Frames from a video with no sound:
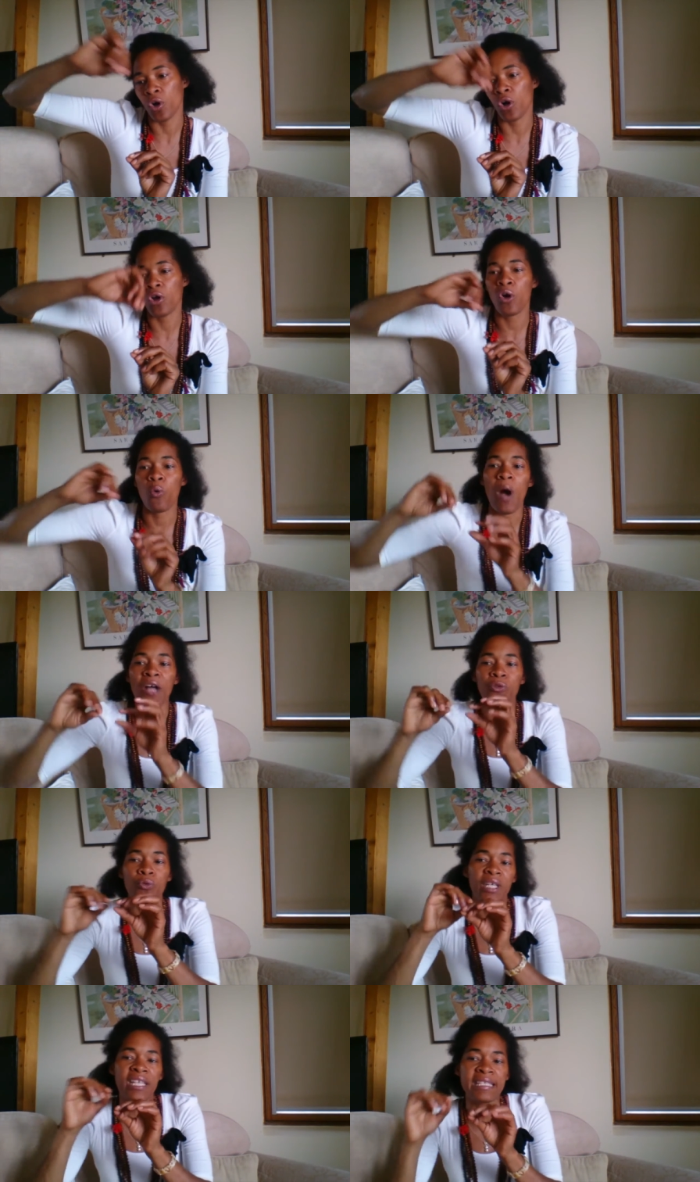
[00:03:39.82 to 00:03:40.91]
other one
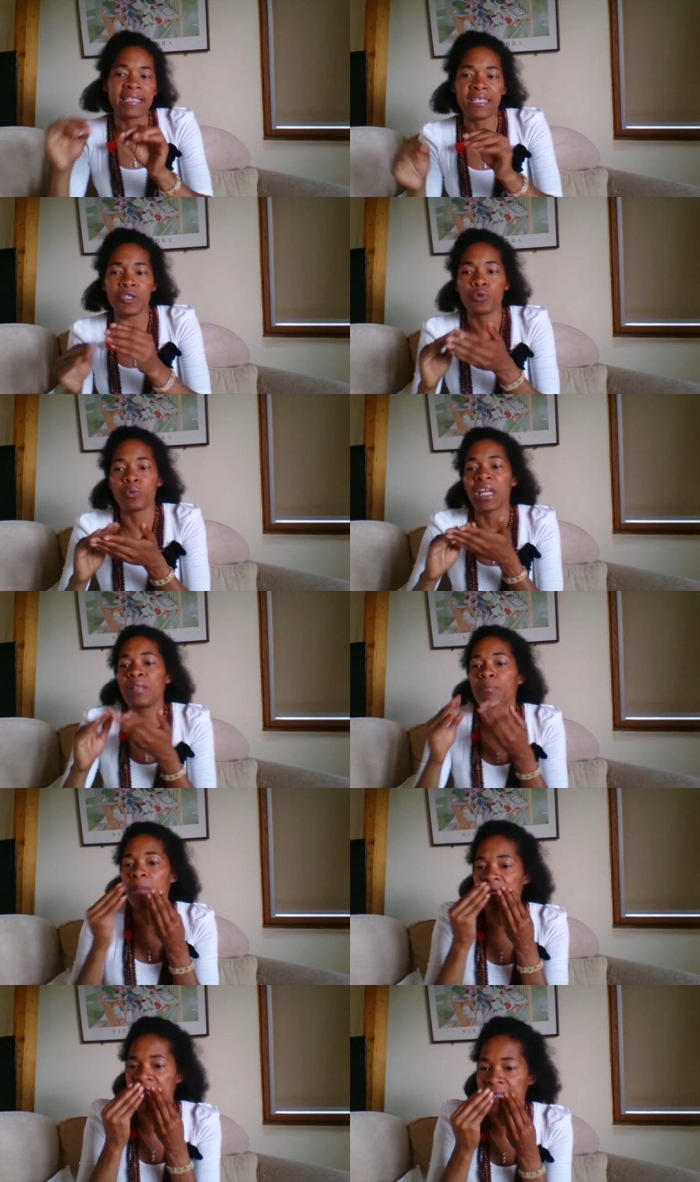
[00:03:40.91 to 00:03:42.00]
you can see you can
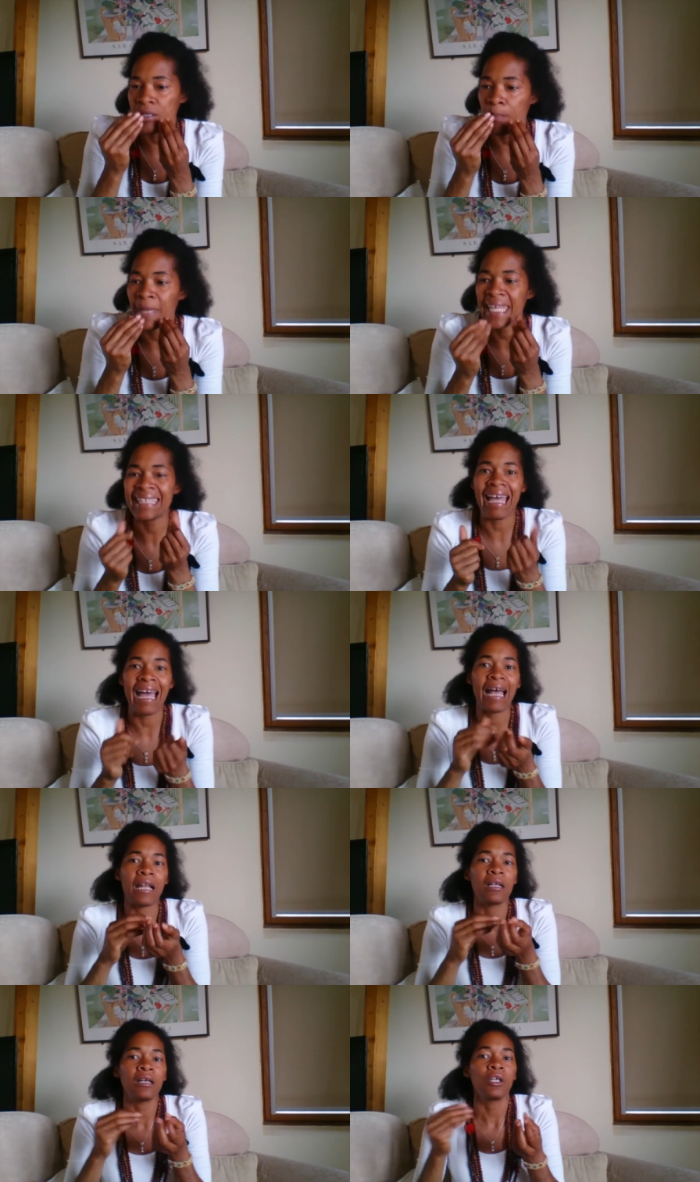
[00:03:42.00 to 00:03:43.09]
maybe see the
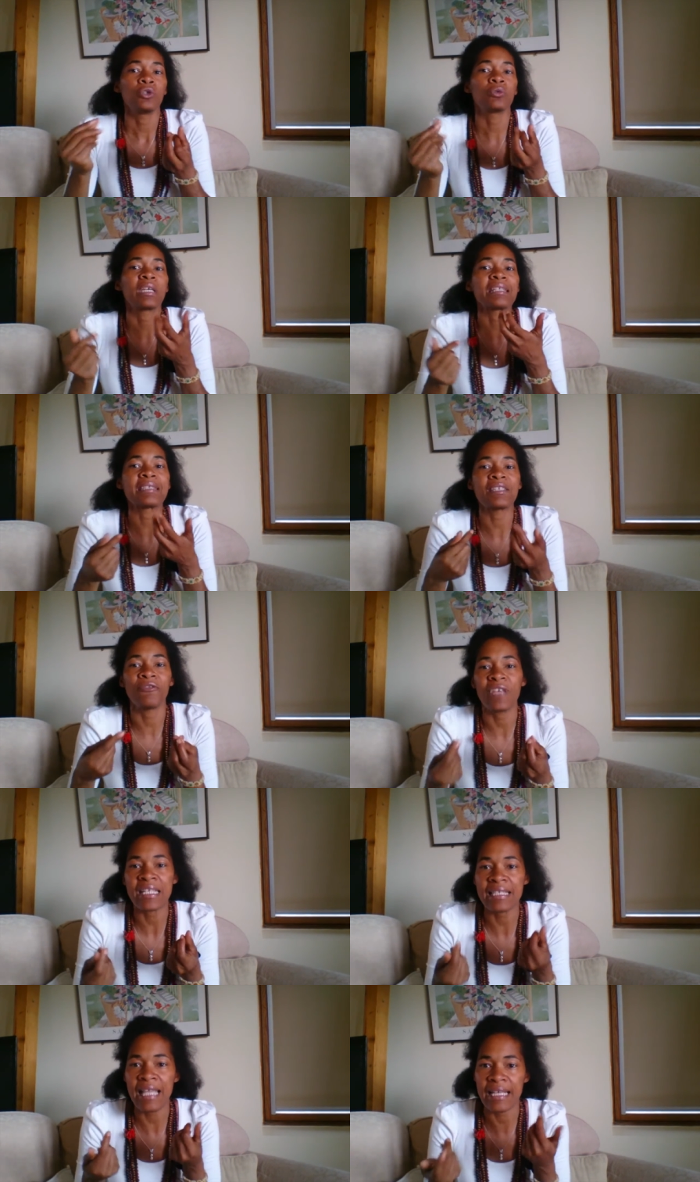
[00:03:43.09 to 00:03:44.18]
metal you can see
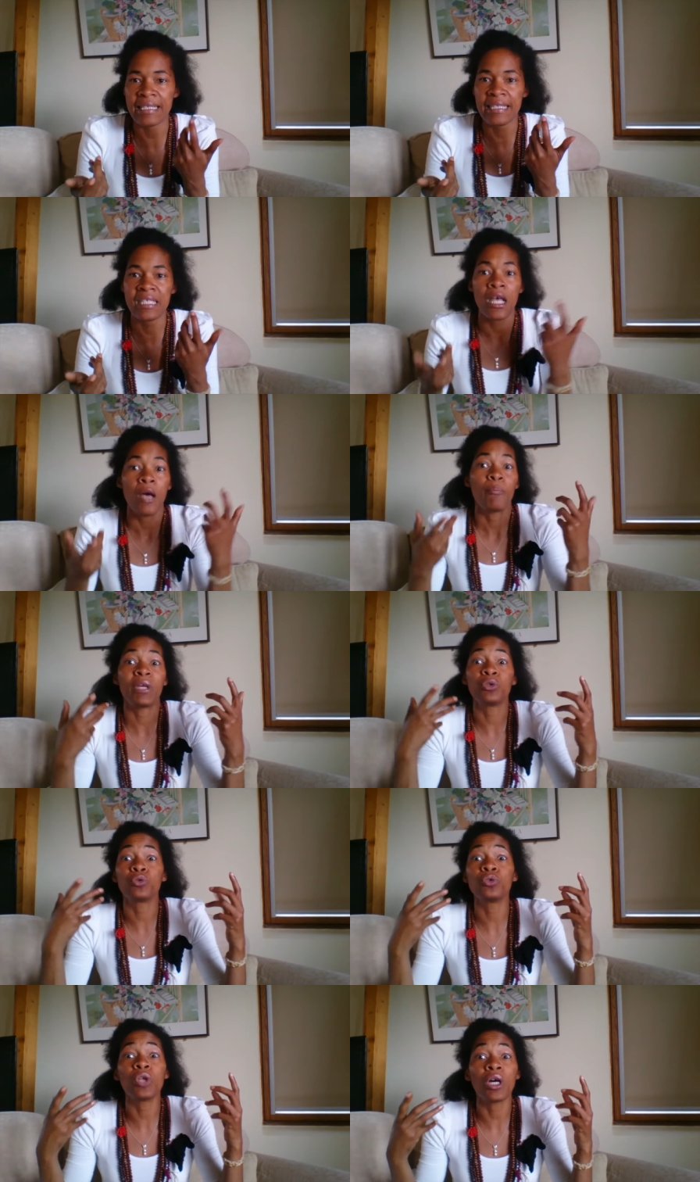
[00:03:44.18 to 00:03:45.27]
things like this may
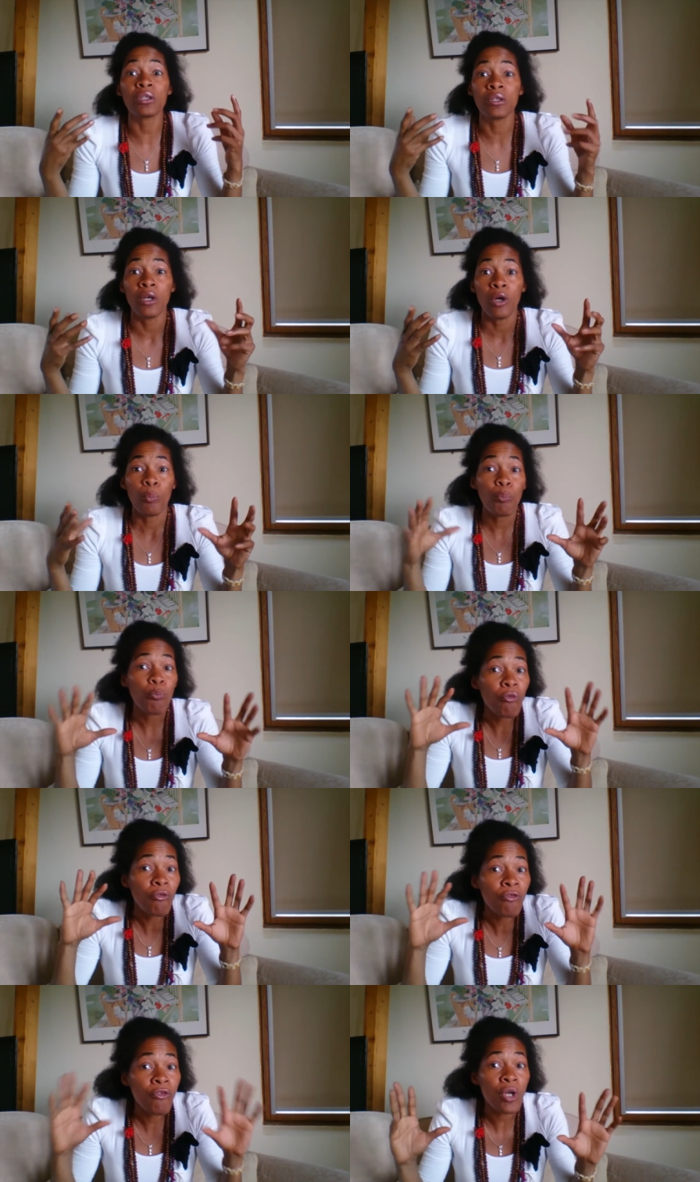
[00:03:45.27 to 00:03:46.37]
you not
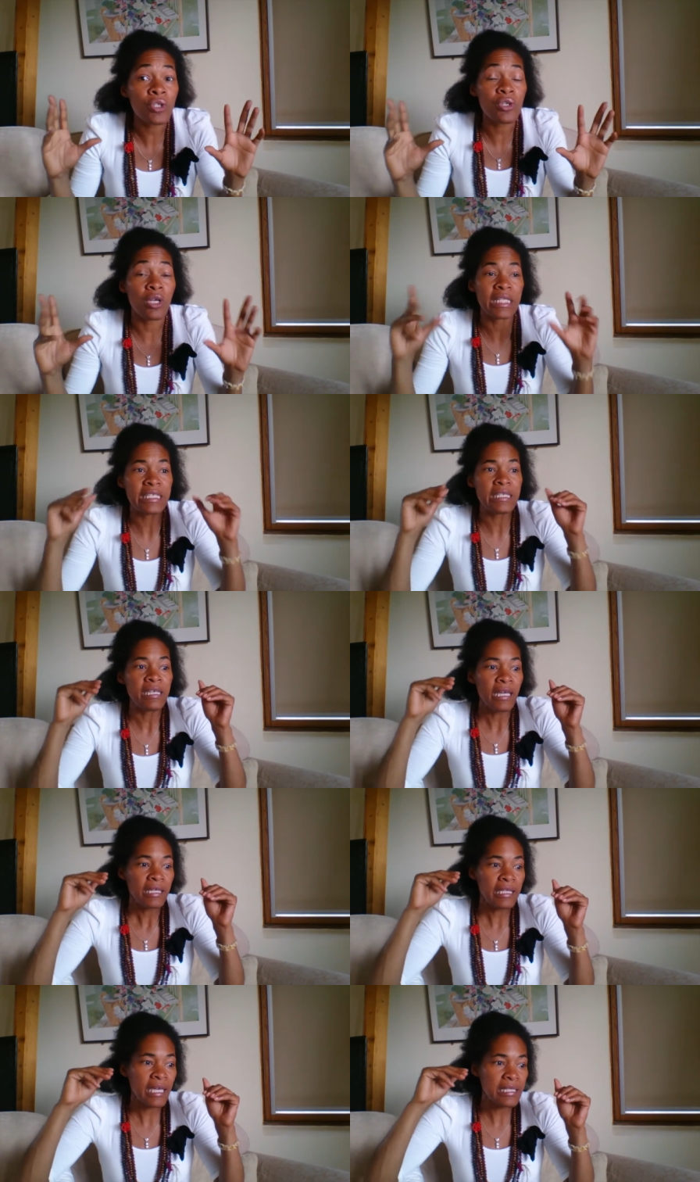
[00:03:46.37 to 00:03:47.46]
forcefully
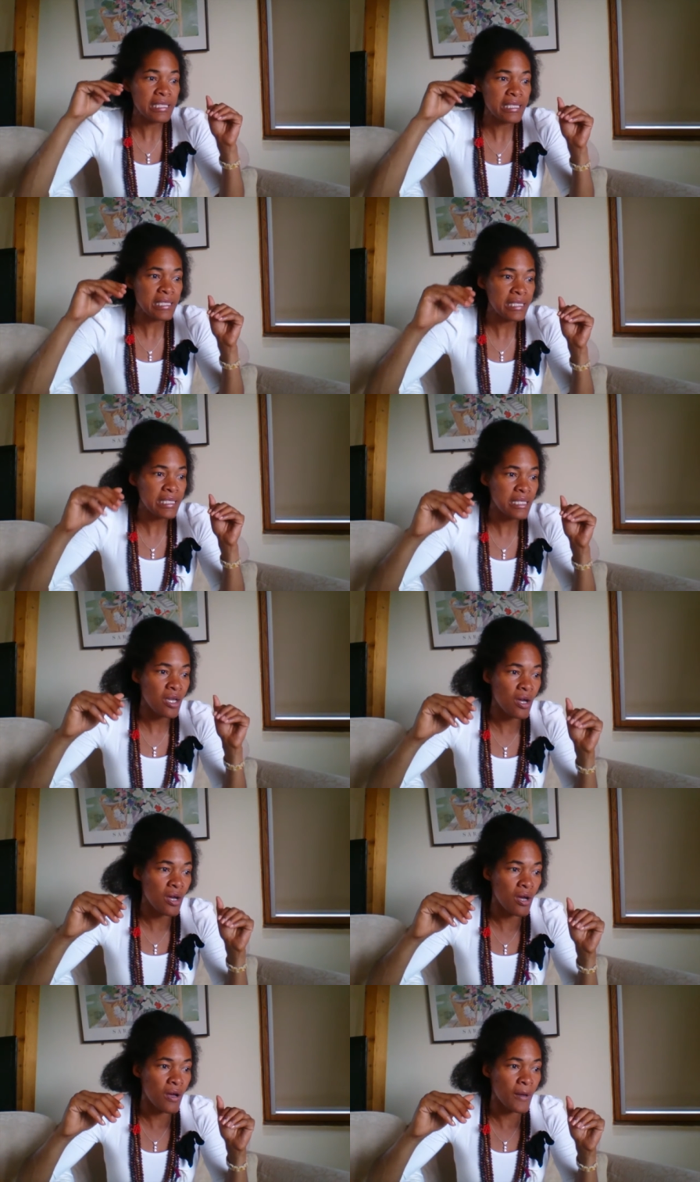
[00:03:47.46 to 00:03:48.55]
can see
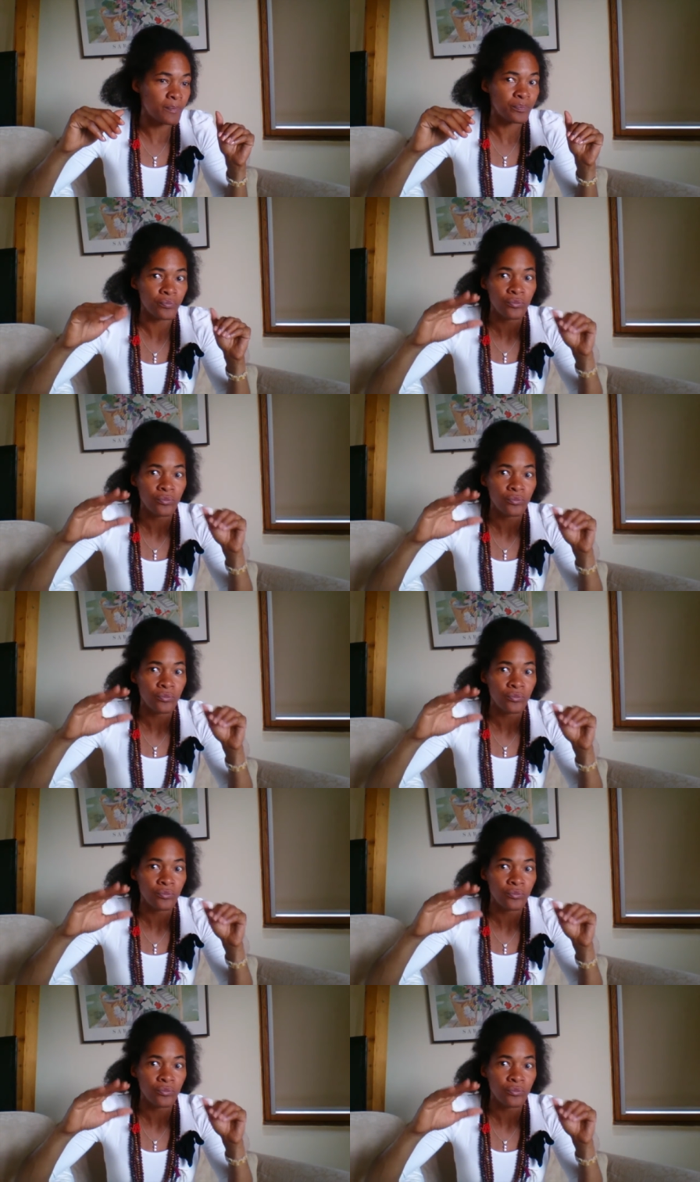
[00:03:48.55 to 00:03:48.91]
um,